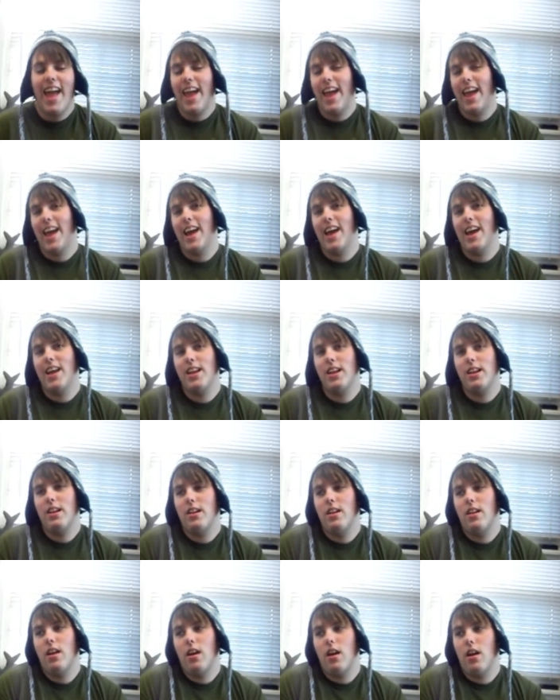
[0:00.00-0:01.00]

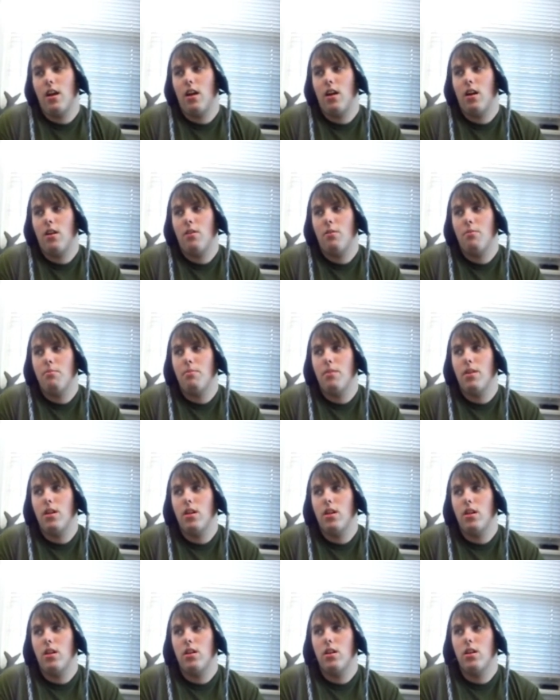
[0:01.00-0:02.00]
And, um,
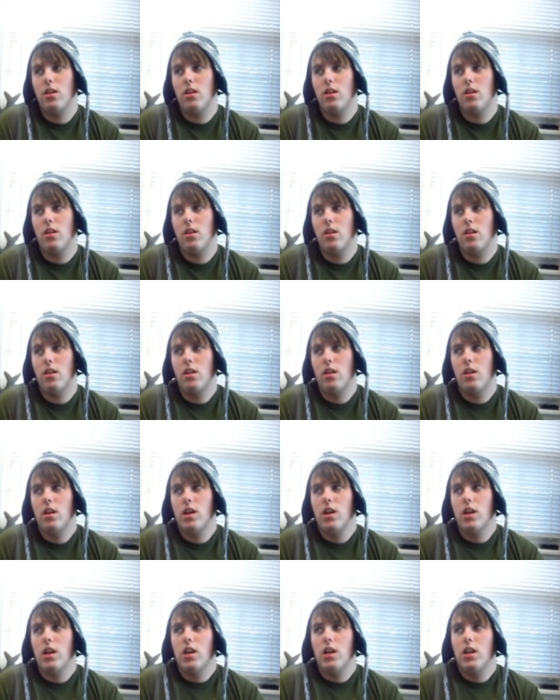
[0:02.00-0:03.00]

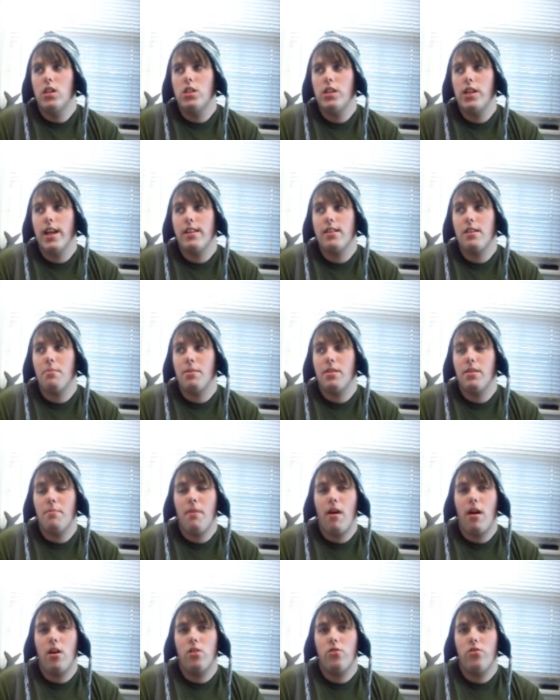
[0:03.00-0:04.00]
she has it, but the
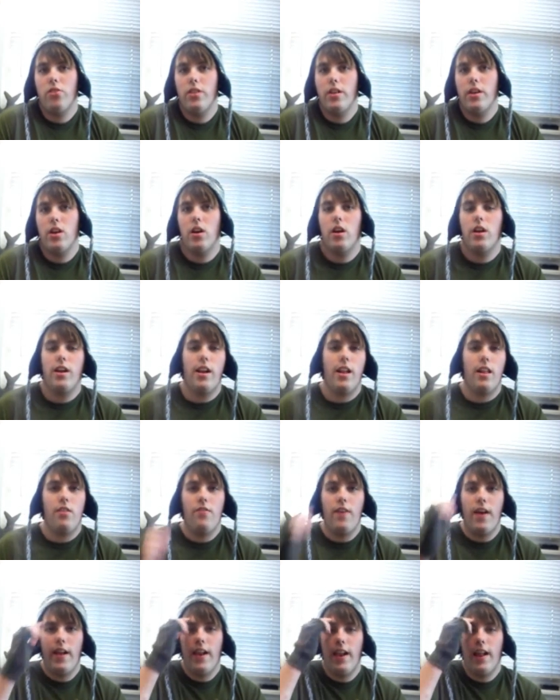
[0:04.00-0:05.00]
manga's really good, and it's
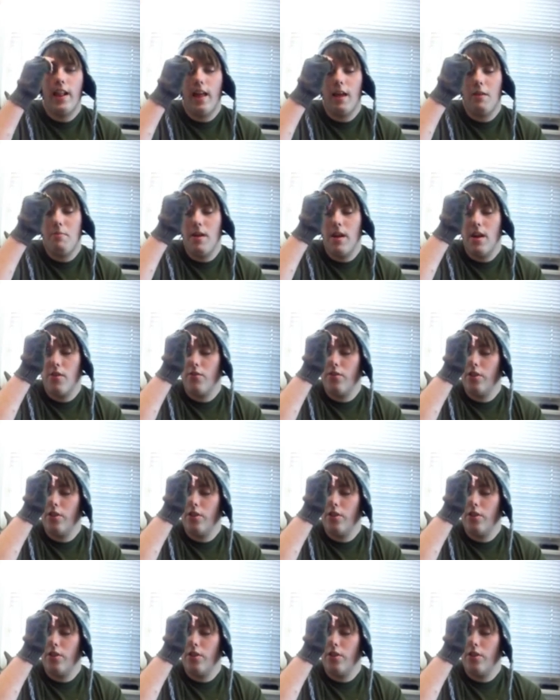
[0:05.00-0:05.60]
finally, like, being